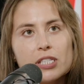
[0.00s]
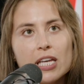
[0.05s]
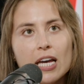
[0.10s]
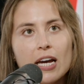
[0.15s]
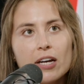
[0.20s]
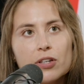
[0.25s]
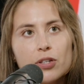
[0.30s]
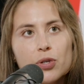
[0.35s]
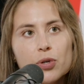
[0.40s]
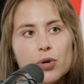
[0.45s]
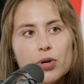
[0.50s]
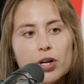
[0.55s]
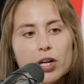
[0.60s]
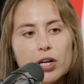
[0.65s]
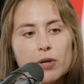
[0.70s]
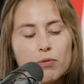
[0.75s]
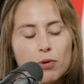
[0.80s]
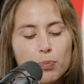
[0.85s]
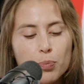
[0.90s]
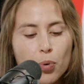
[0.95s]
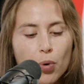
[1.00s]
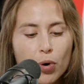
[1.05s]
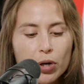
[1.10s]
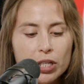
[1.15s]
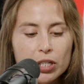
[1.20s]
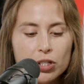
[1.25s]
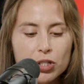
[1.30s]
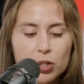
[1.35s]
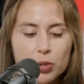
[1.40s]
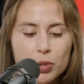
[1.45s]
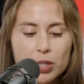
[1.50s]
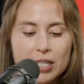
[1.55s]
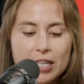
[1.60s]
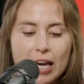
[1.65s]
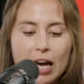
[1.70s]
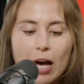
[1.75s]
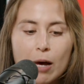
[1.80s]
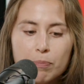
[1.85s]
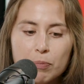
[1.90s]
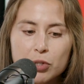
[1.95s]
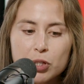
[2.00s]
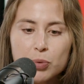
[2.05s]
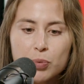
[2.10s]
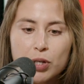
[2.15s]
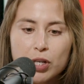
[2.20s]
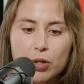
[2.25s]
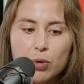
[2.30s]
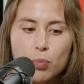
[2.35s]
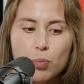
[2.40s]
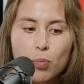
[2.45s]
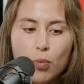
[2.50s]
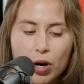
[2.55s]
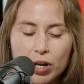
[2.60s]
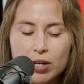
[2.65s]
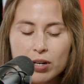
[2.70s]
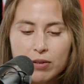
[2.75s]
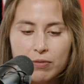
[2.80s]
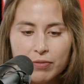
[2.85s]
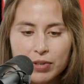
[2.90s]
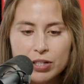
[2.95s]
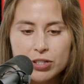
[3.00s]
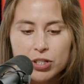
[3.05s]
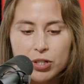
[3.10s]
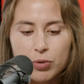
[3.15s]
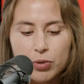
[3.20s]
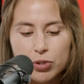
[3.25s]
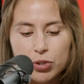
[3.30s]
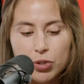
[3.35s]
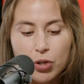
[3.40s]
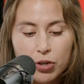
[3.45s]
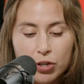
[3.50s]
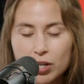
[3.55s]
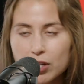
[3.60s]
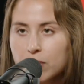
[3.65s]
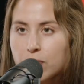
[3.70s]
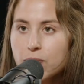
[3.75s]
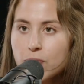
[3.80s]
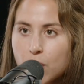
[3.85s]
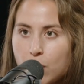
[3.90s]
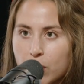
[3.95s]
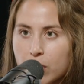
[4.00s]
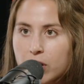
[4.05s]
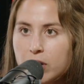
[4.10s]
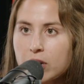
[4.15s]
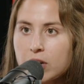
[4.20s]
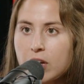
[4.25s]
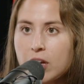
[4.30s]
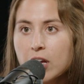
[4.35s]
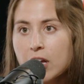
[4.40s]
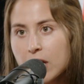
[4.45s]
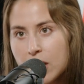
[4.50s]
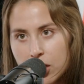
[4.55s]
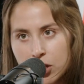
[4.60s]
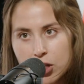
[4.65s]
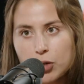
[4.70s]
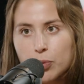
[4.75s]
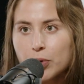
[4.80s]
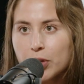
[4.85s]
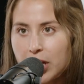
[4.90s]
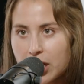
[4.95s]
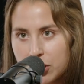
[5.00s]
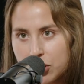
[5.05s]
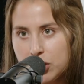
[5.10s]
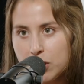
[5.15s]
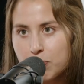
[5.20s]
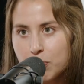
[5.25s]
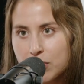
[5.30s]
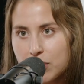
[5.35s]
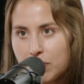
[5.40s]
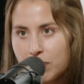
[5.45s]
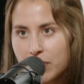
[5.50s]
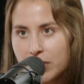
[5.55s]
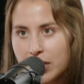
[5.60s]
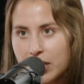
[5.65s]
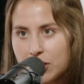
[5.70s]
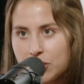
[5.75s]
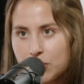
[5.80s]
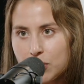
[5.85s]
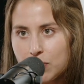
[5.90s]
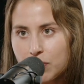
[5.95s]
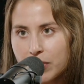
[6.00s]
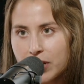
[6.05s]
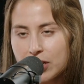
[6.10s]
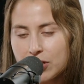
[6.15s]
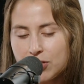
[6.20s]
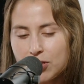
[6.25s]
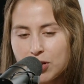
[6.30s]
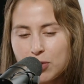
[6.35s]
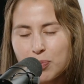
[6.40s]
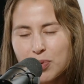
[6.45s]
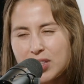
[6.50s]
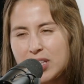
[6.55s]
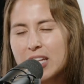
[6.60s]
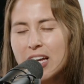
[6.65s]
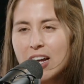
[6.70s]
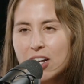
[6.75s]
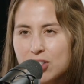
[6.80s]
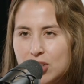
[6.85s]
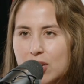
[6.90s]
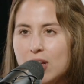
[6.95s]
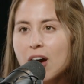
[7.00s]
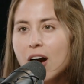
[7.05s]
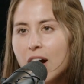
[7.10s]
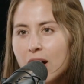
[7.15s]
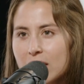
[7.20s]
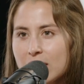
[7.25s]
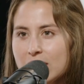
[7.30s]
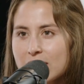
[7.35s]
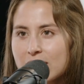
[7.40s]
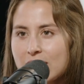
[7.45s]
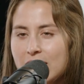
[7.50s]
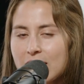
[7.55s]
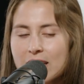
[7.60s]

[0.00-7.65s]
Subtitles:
category were pointing to a gap between what an investor was looking for in their relationship with the financial advisor and what they actually got.